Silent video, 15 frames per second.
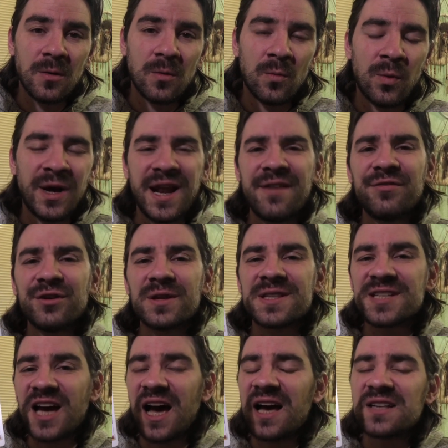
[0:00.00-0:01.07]
whatever
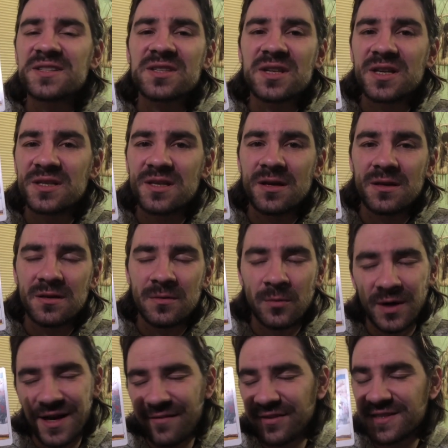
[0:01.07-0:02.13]
task
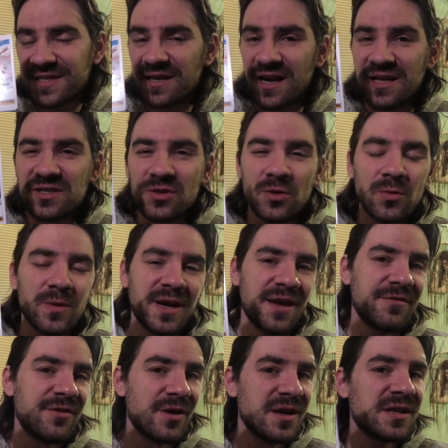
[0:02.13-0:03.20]
or
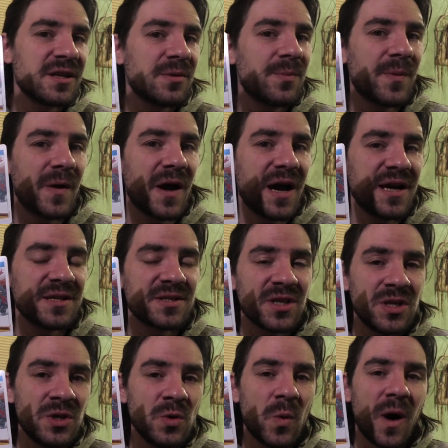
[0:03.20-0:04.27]
whatever enterprise
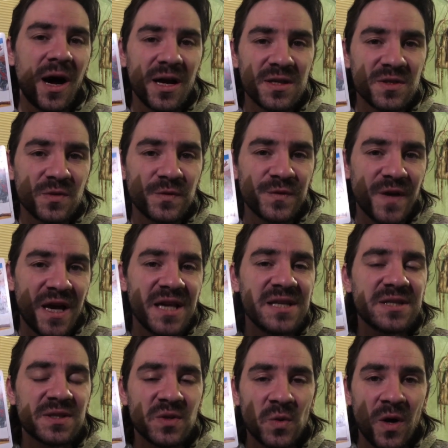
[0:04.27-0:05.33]
you are to
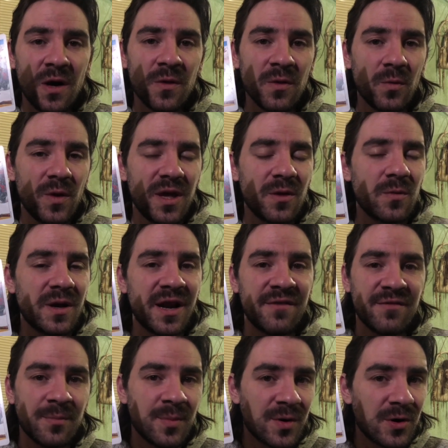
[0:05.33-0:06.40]
face throughout the week,
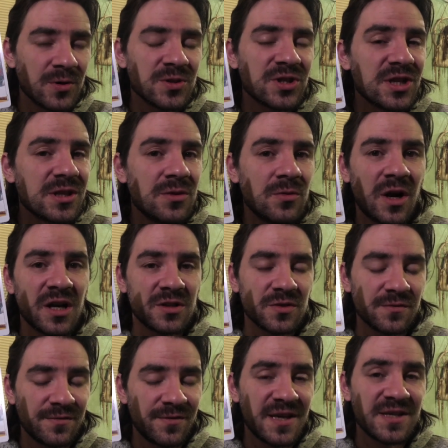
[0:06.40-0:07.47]
whatever project you are to
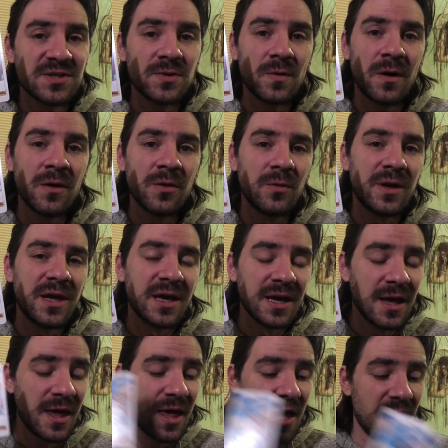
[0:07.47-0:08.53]
face throughout the week,
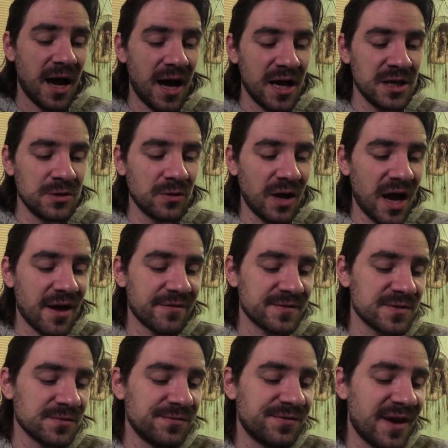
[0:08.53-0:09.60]
you have
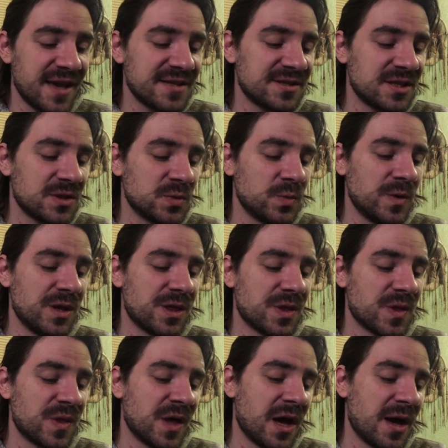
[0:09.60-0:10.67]
to face it with
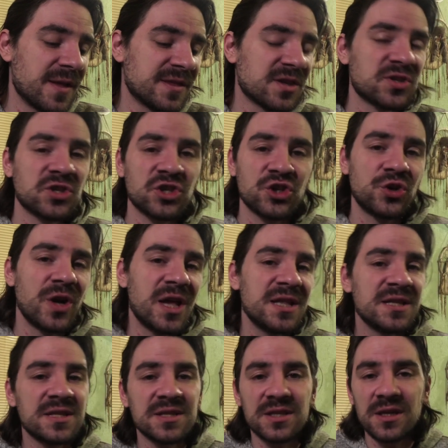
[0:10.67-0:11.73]
the
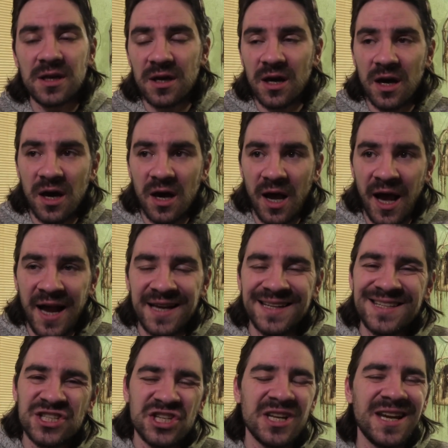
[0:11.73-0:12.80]
strength and
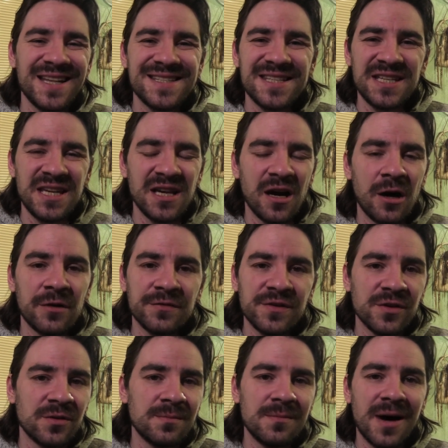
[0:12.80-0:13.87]
agility of
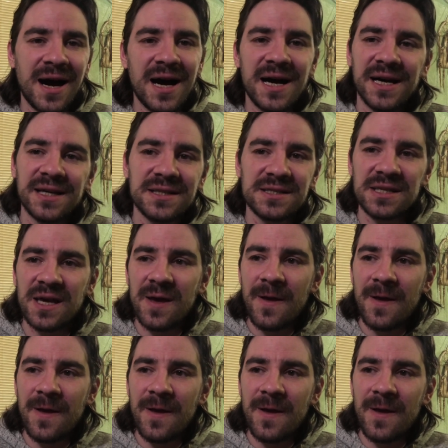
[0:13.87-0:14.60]
your mind.